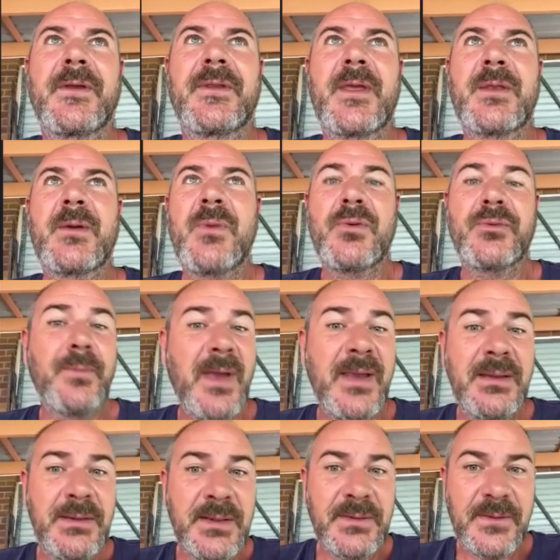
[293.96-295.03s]
then I'm on
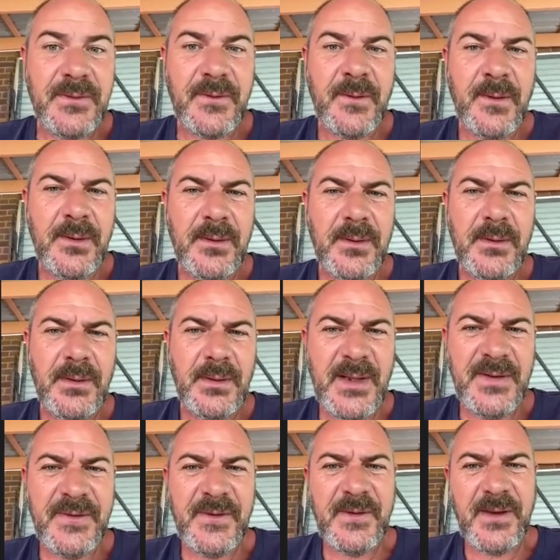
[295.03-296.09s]
maintenance.
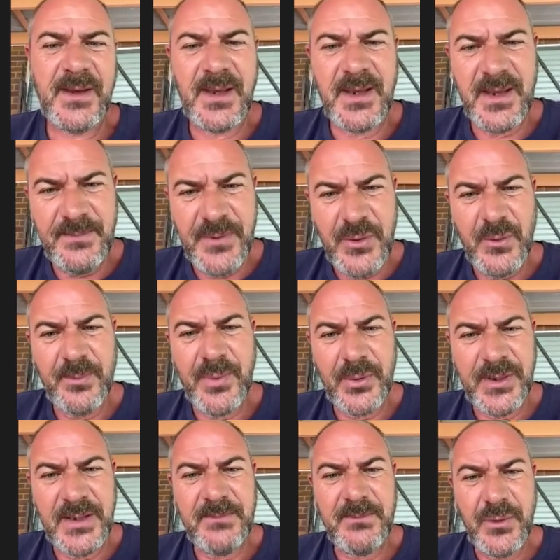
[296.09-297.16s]
Let's keep your
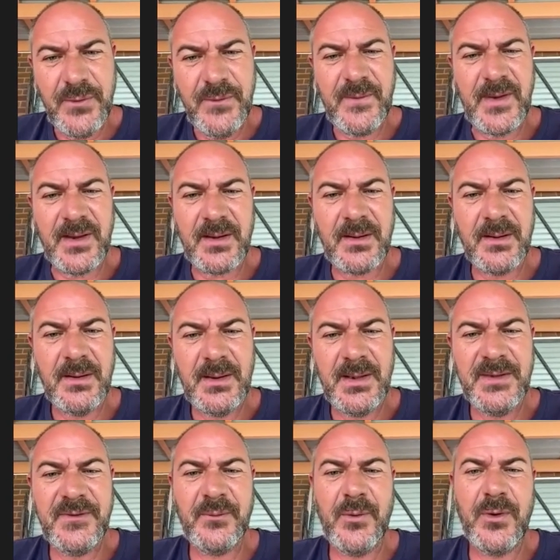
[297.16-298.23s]
body moving.
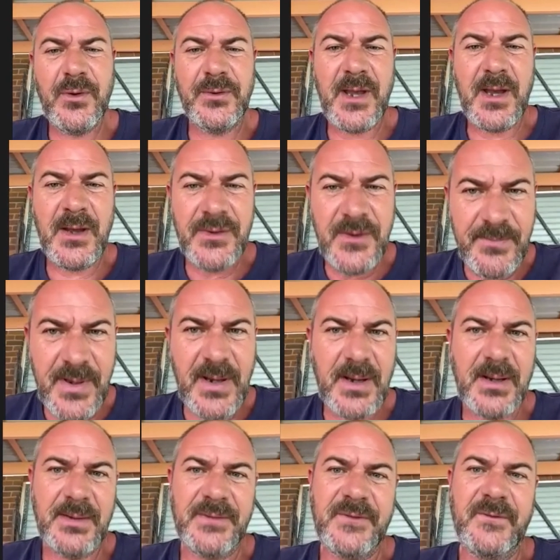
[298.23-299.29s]
Let's work on other
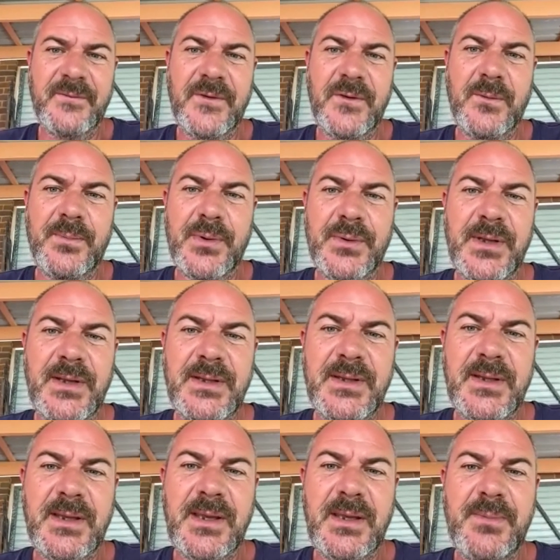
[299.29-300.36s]
parts of your body
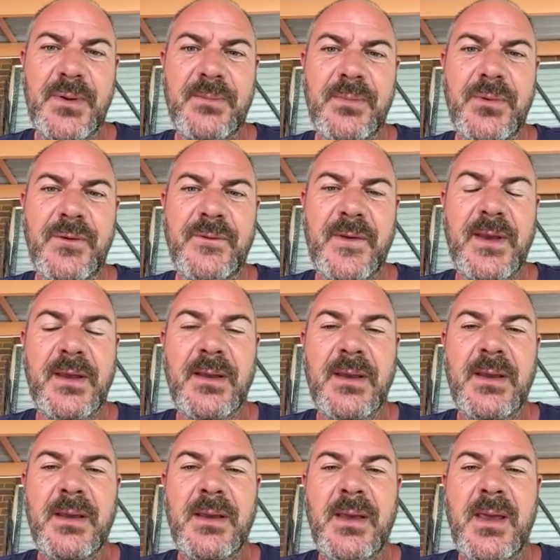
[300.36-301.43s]
to keep it moving.
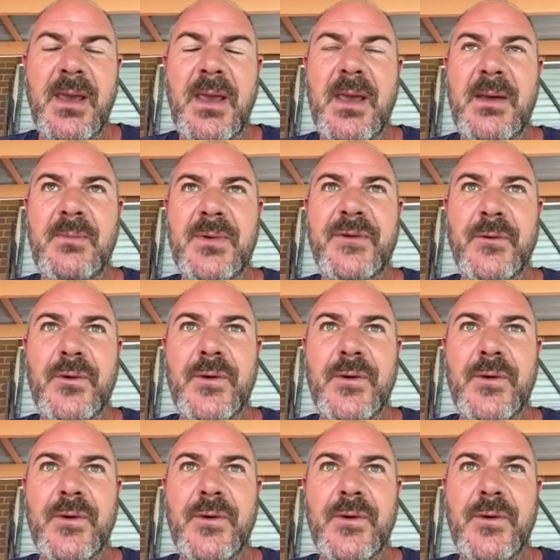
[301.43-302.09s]
And with